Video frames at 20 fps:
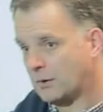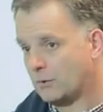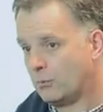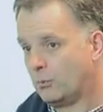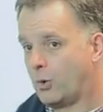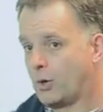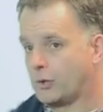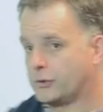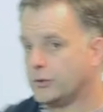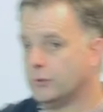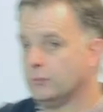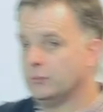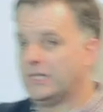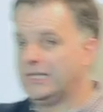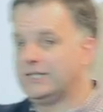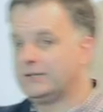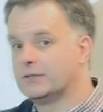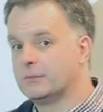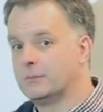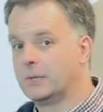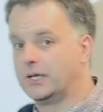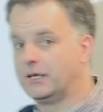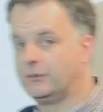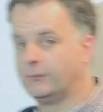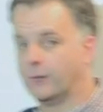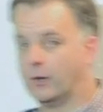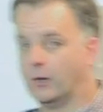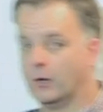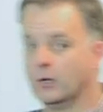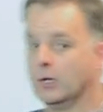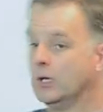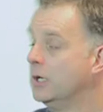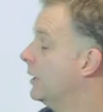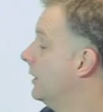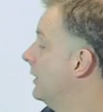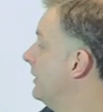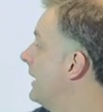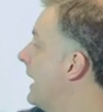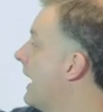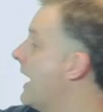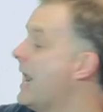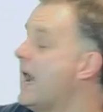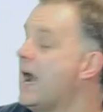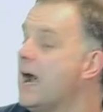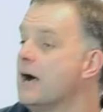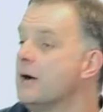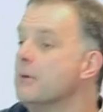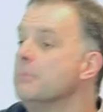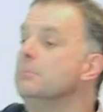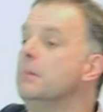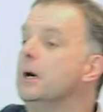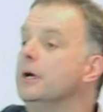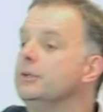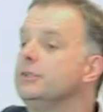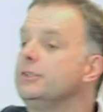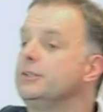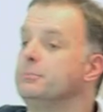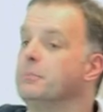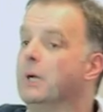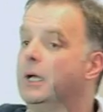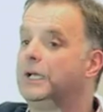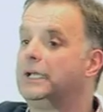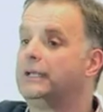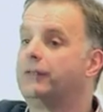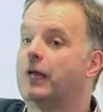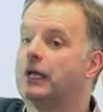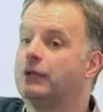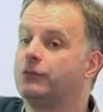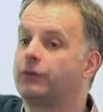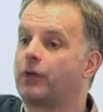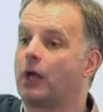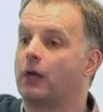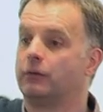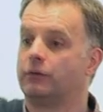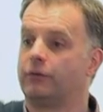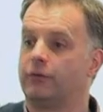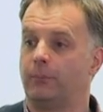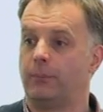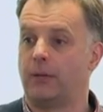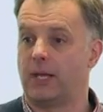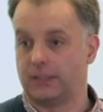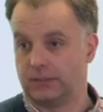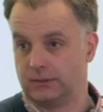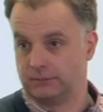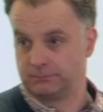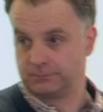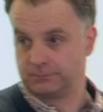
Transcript: what you need the money for and how much money that's going to be.